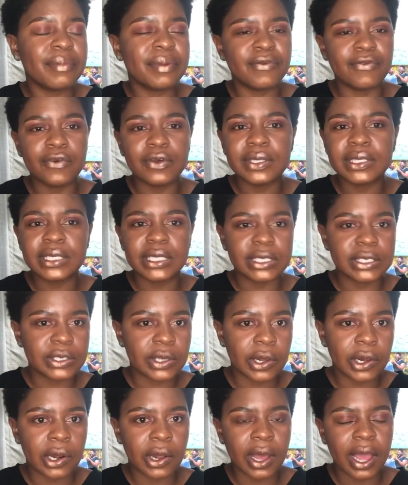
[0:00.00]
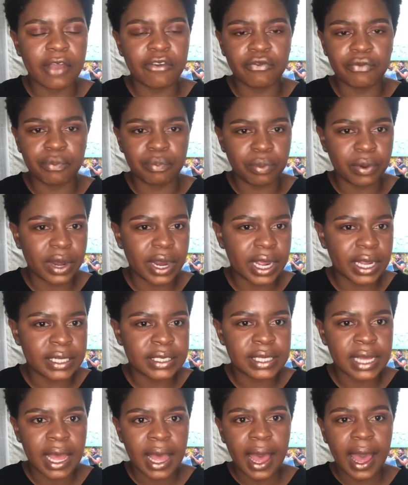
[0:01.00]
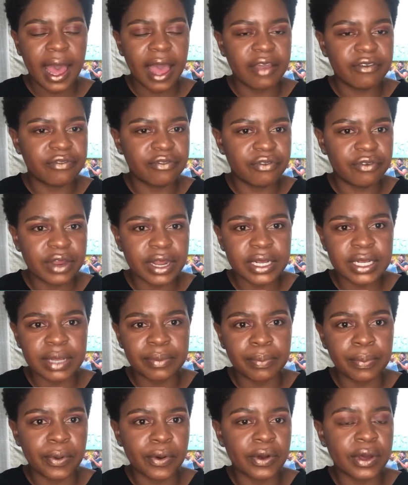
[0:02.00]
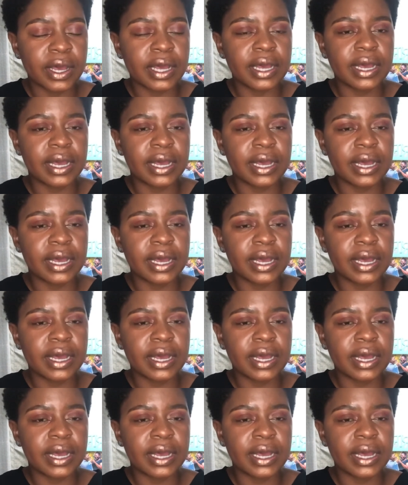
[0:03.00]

6 o'clock, I've prayed, I've read a book,